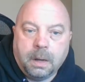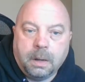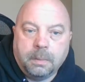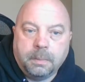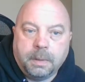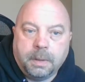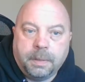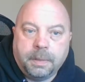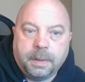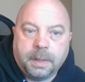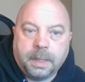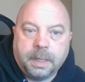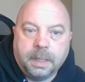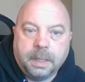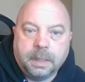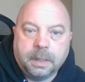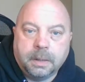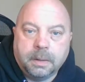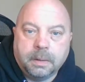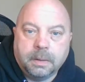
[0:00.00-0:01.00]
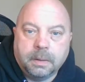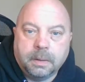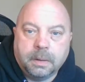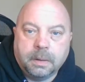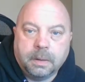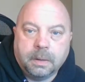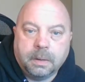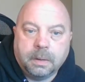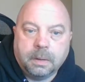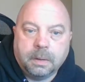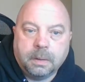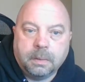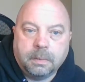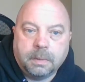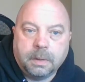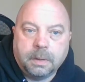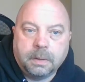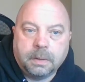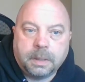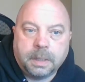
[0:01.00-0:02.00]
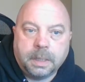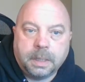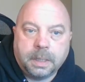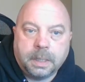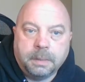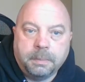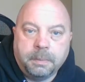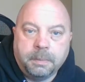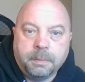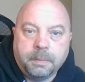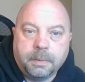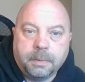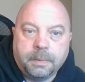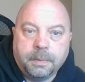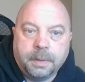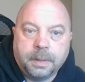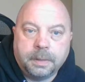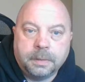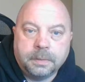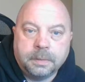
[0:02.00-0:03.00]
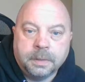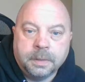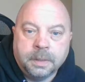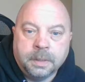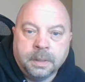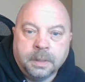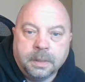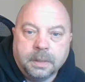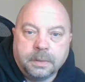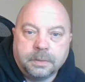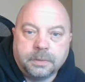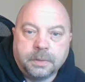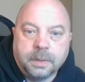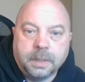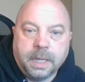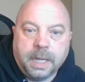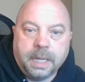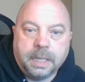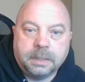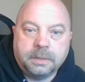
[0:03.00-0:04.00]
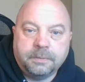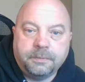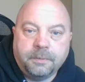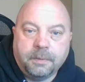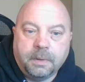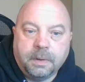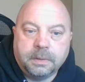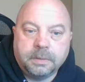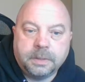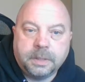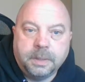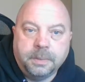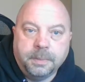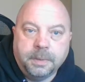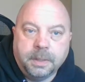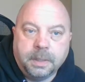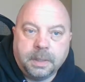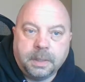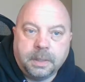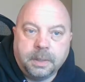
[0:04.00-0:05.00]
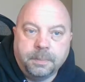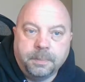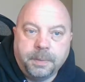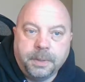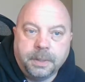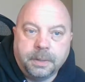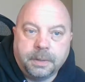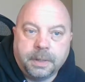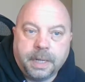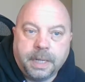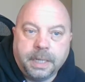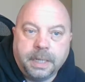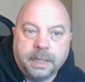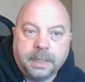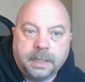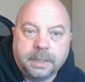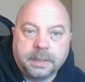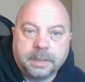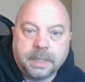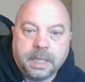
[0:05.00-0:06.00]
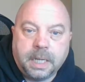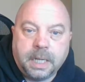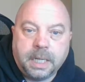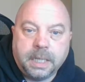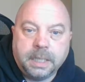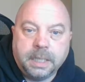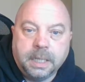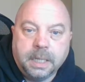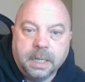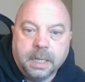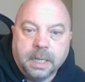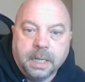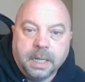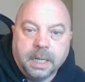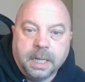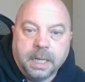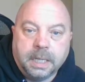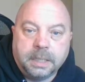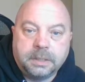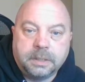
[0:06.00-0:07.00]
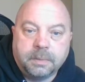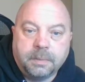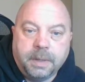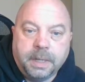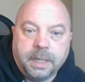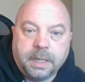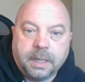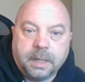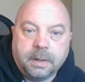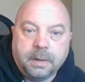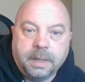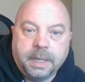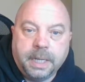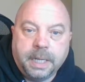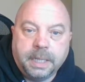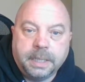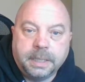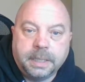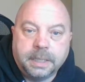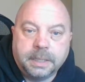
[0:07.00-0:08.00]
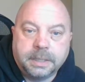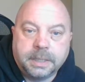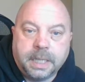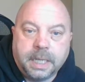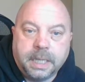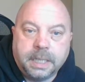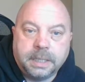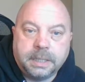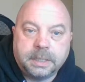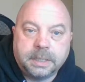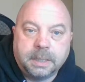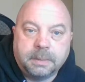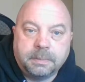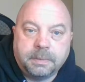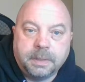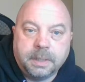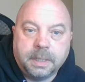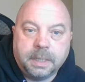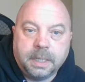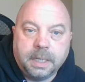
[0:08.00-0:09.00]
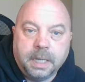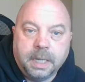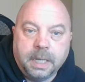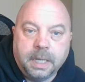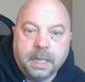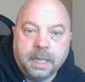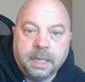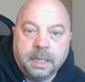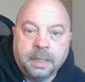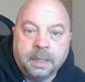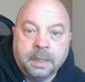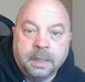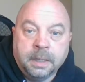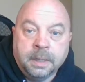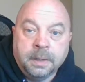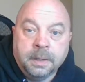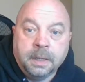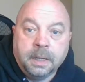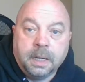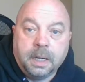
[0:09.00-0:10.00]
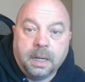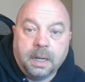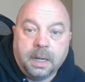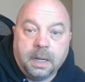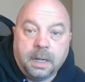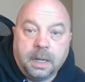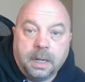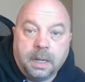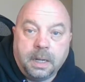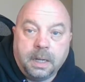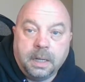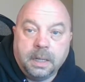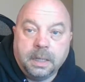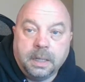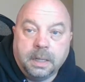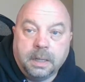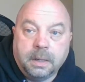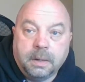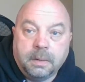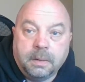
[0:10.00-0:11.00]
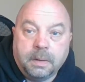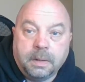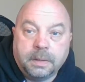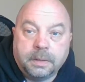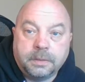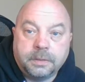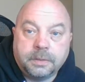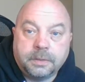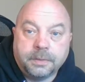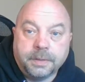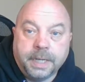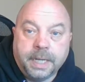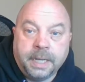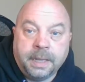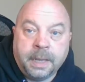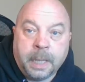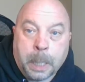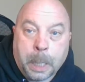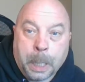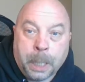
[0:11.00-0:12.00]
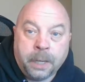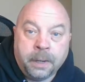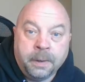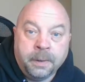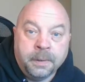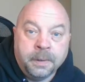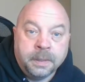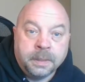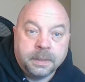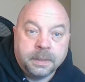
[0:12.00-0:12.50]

let me think here. I want to look at a couple more things. So yeah, as far as commu- computer aided design, it's a way to go ahead and design something in, uh, you know, on the screen there